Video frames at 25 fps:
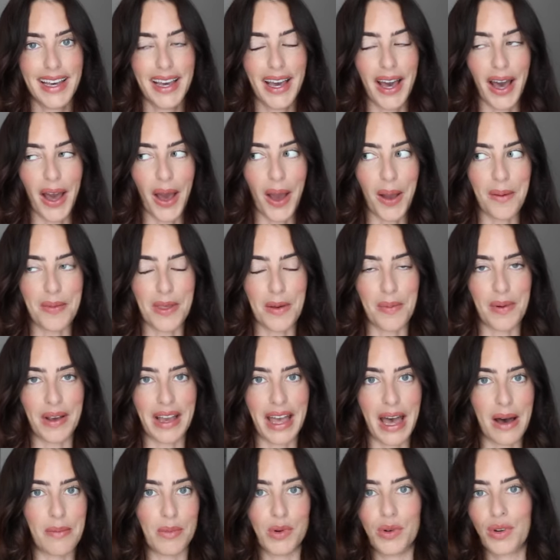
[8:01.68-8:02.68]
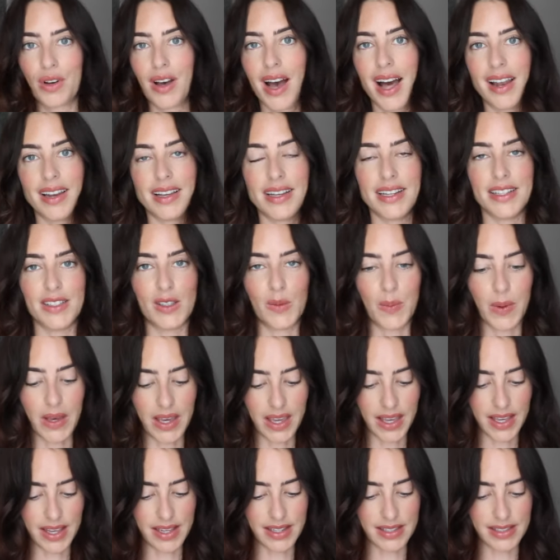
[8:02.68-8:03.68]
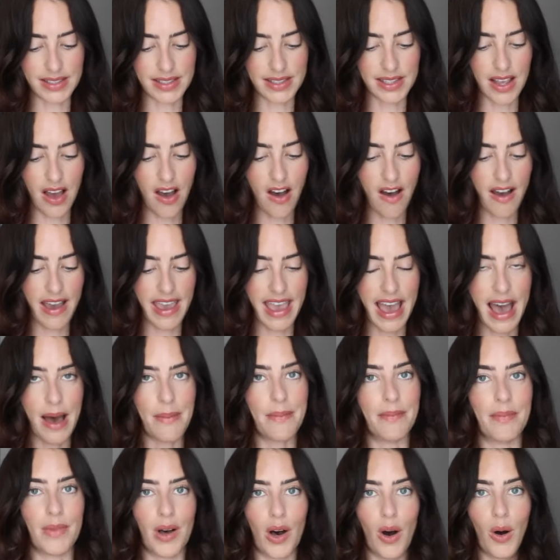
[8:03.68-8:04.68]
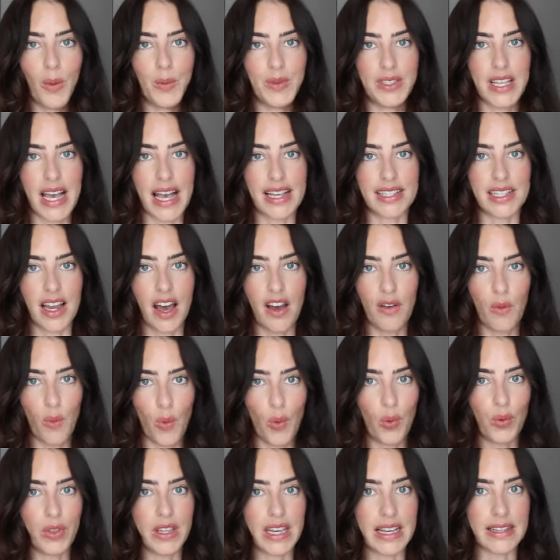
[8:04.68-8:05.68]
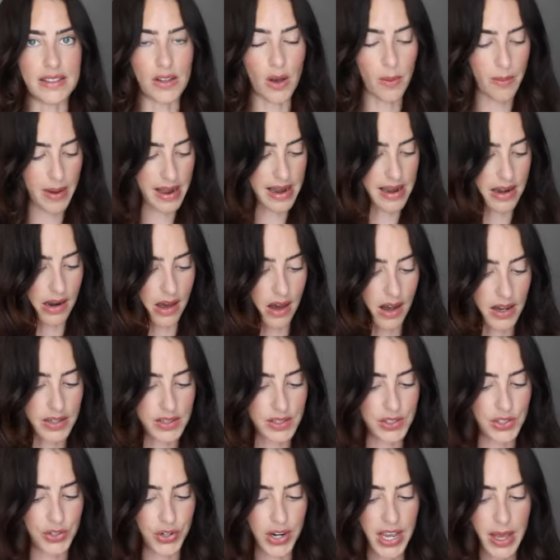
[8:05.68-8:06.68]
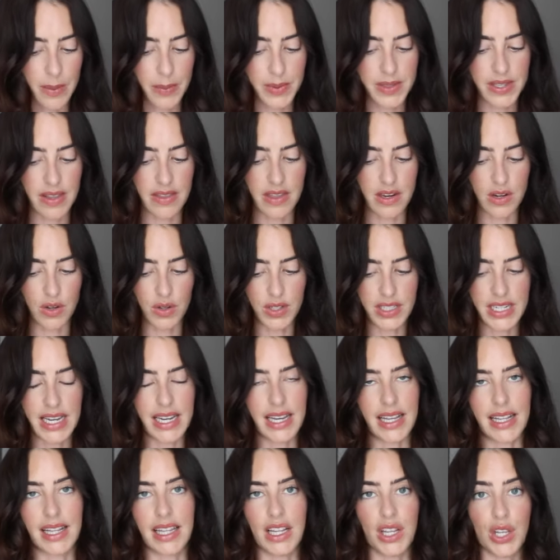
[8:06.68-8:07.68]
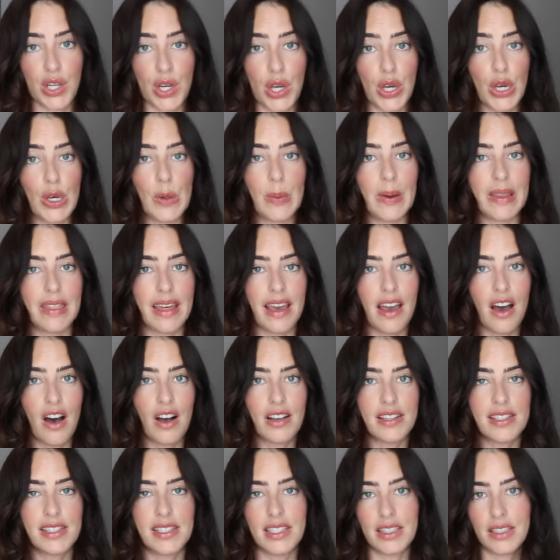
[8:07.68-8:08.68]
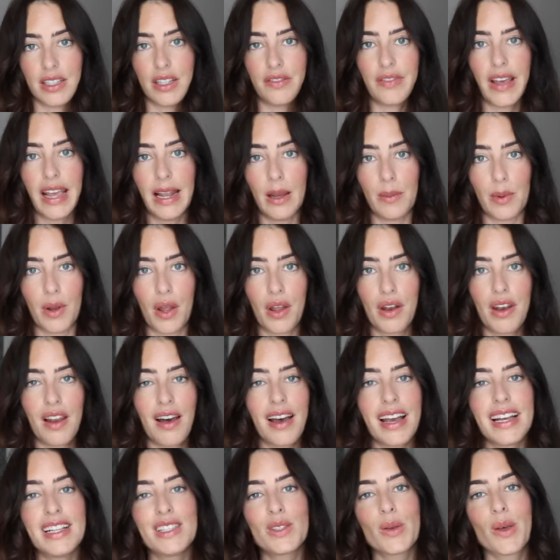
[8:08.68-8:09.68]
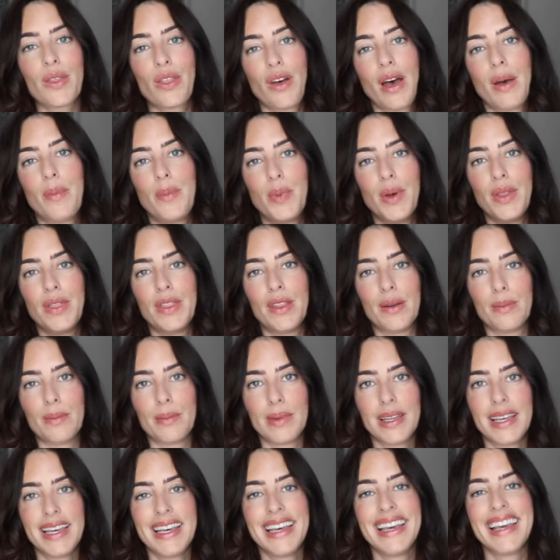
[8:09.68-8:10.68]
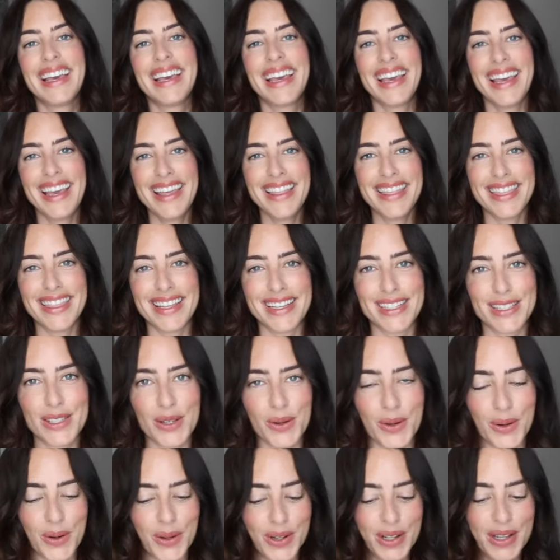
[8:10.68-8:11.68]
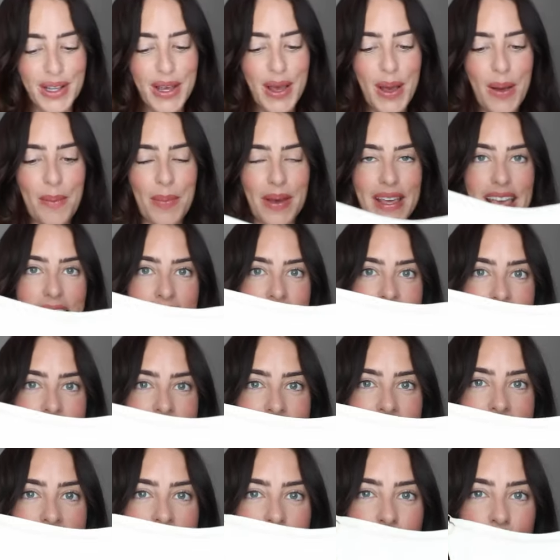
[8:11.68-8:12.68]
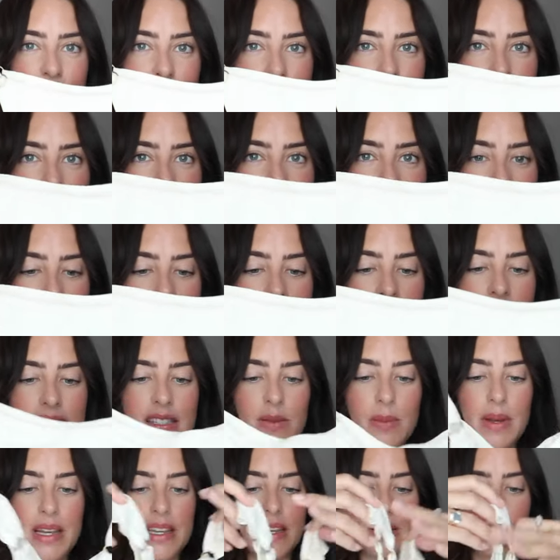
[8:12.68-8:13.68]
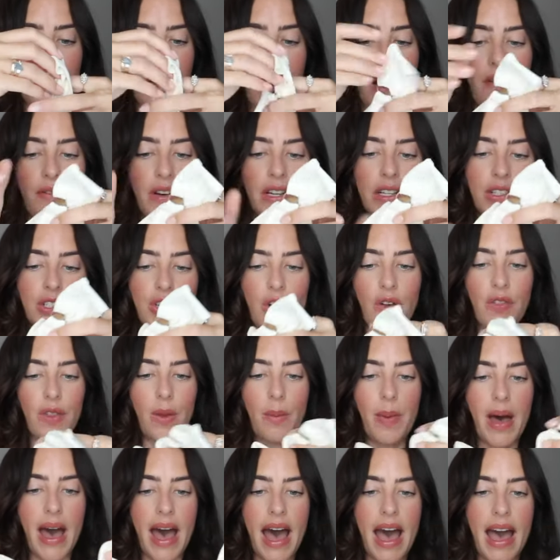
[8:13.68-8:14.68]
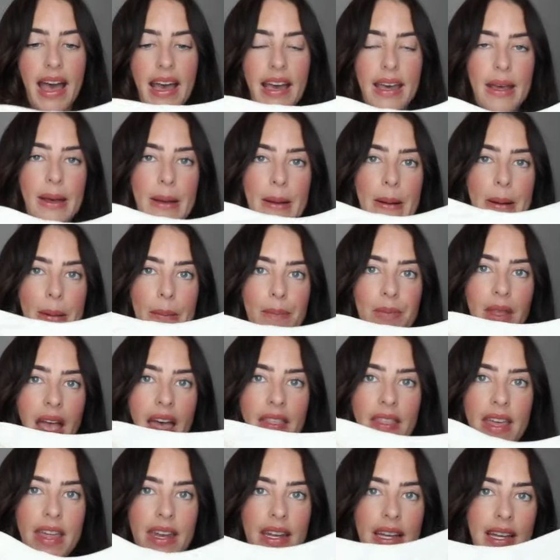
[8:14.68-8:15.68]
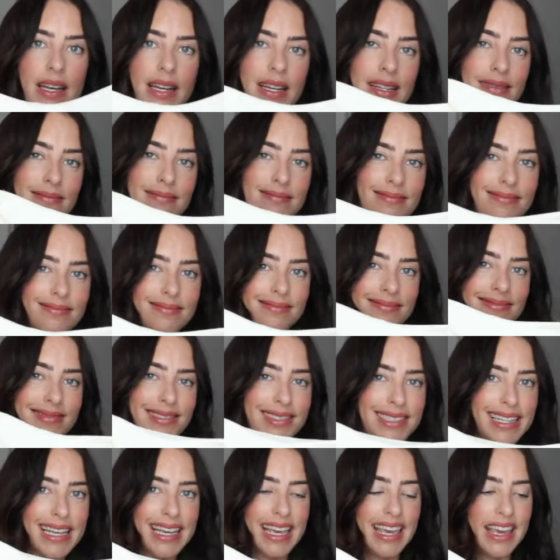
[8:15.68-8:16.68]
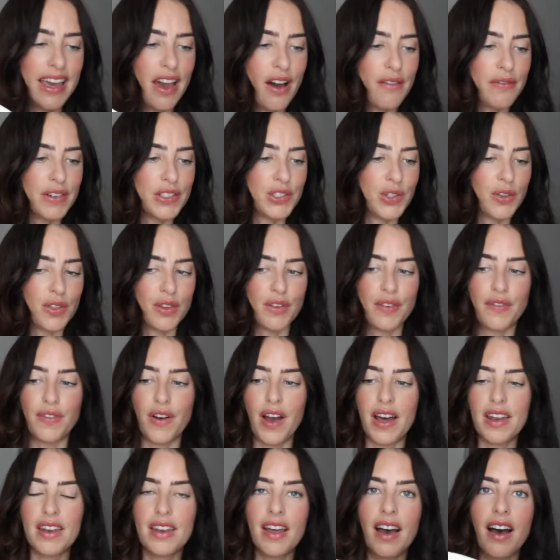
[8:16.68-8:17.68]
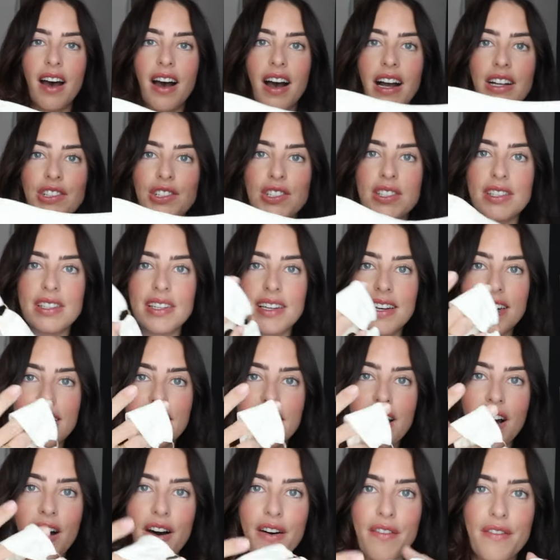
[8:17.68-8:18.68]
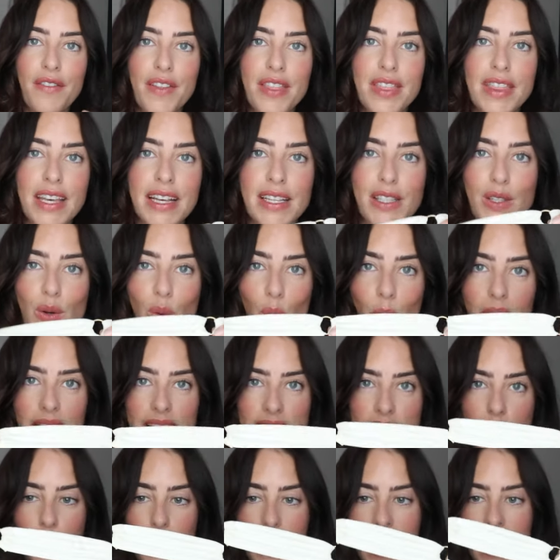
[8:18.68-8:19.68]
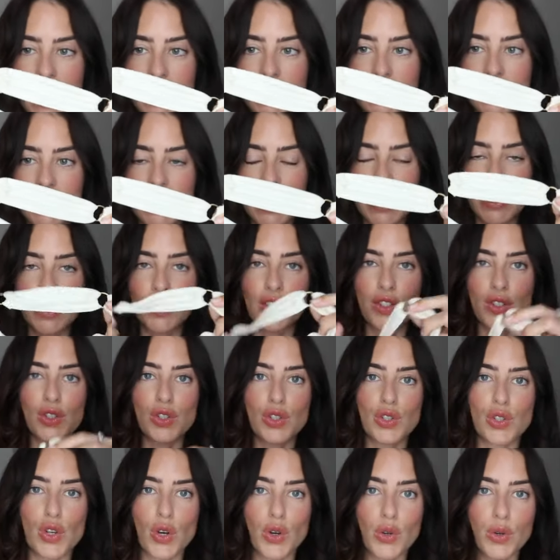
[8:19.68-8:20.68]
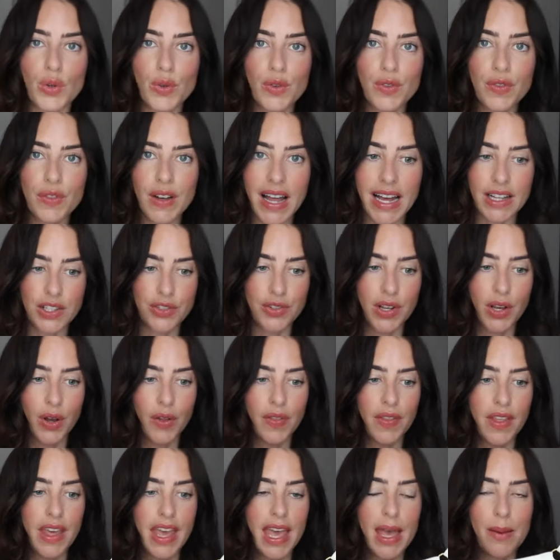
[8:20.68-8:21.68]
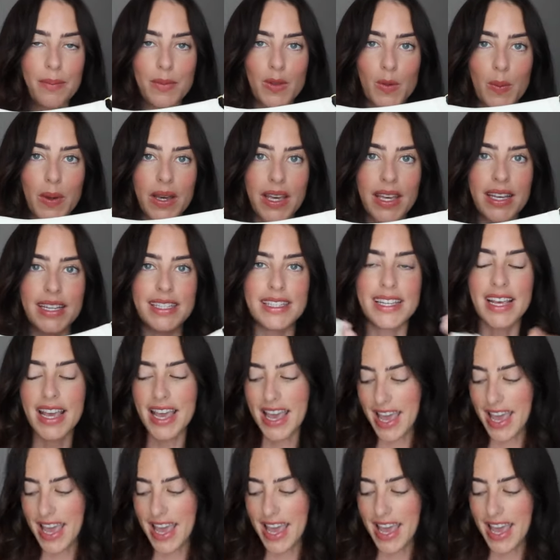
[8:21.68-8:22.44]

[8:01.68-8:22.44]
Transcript: I hope they bring out more colours because I am obsessed. I wore these on my last trip, so they're not technically new, but they are still available online. So I thought I'd put them in this haul. But yeah, these have a really nice medium coverage on the back and then a dinky coverage on the front. I just love this waistband. It's so flattering on the hips because